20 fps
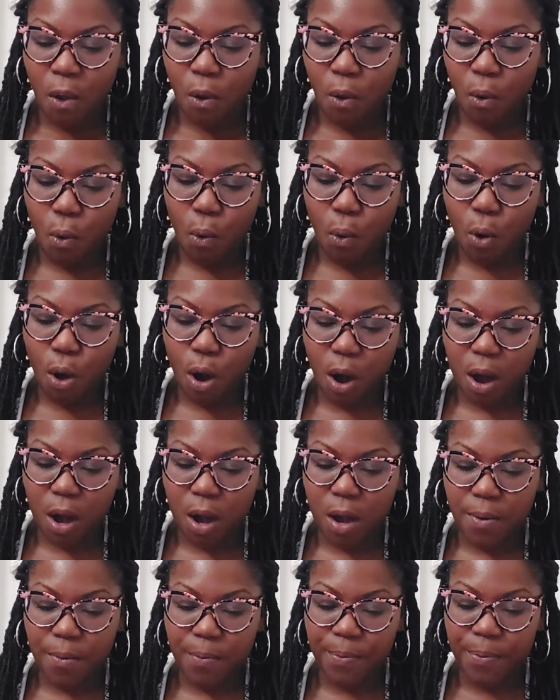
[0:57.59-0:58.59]

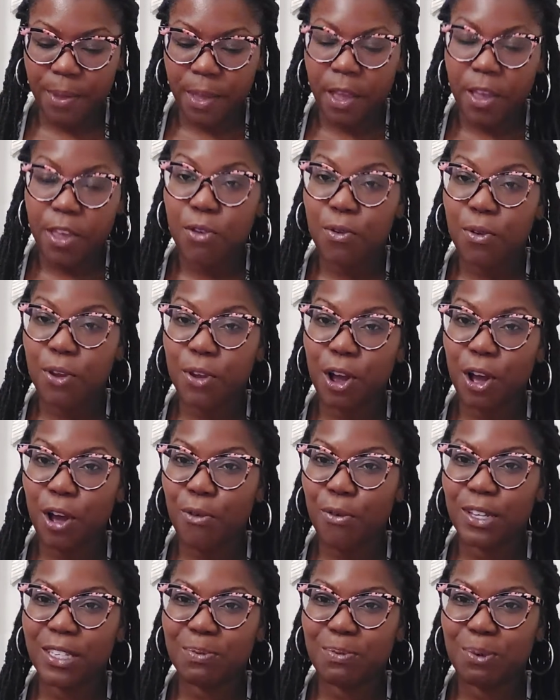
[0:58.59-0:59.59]
Or you could
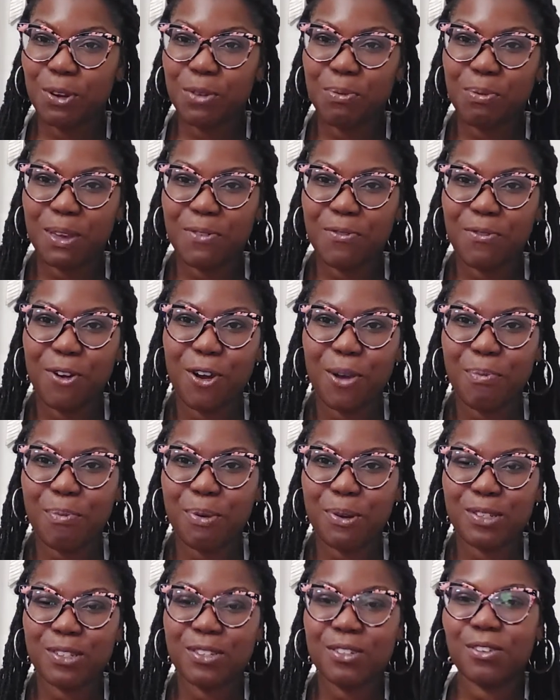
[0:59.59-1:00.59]
always book me for a
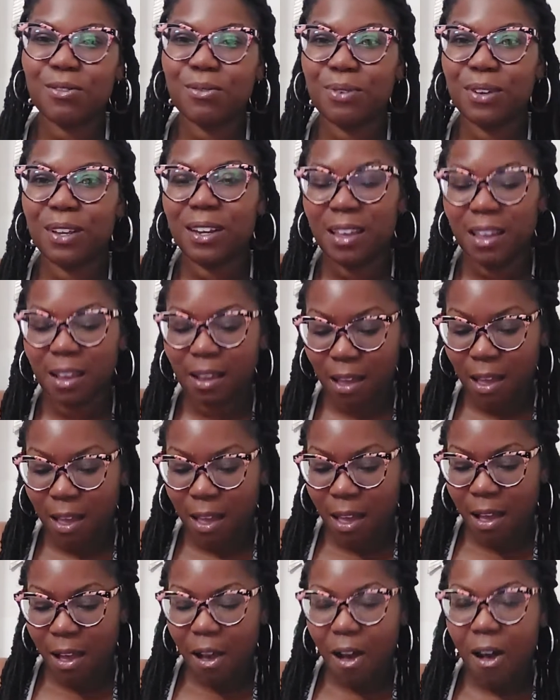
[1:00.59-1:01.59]
personal reading.
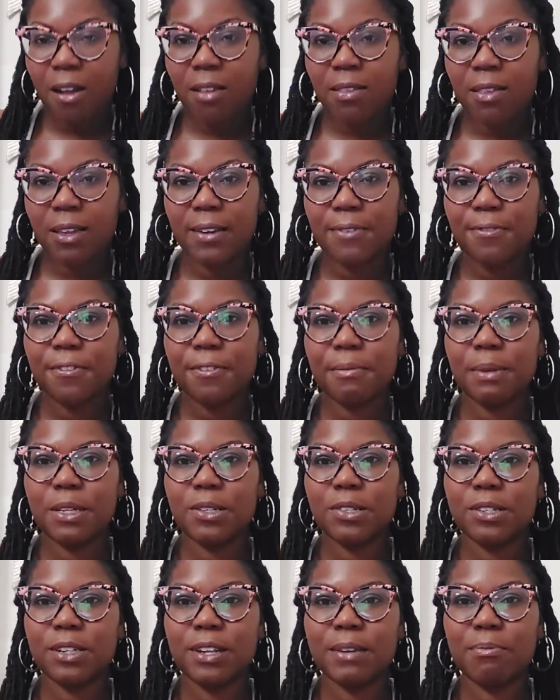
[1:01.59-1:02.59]
All that
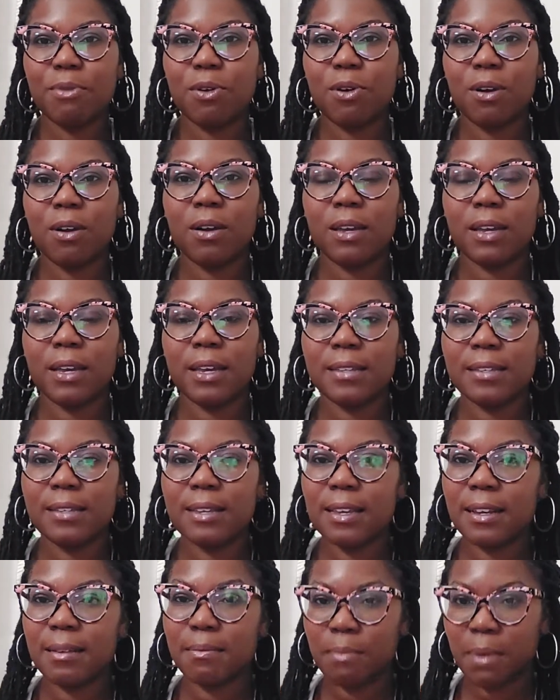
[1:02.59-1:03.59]
information and more is
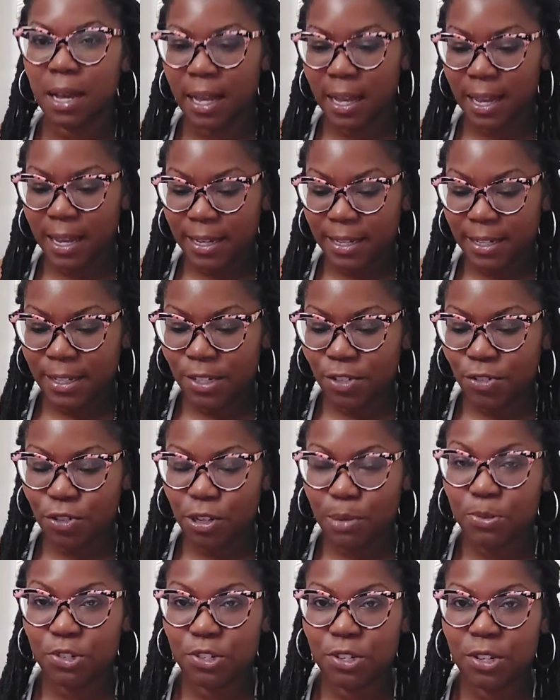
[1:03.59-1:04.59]
in my
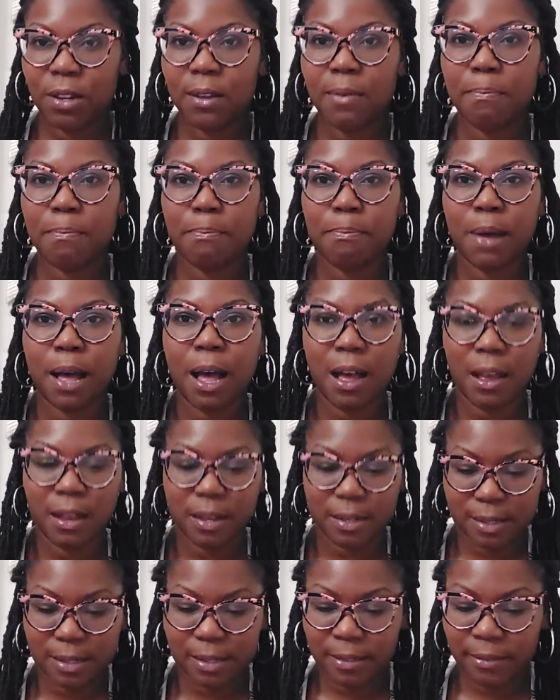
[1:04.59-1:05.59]
description
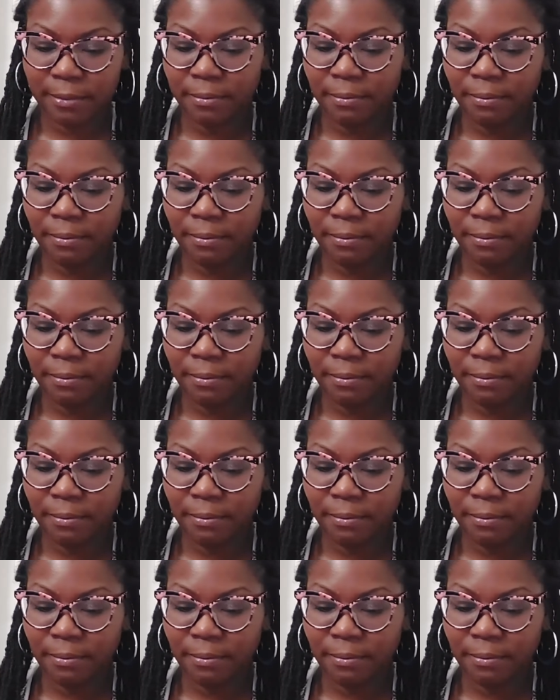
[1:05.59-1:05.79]
box.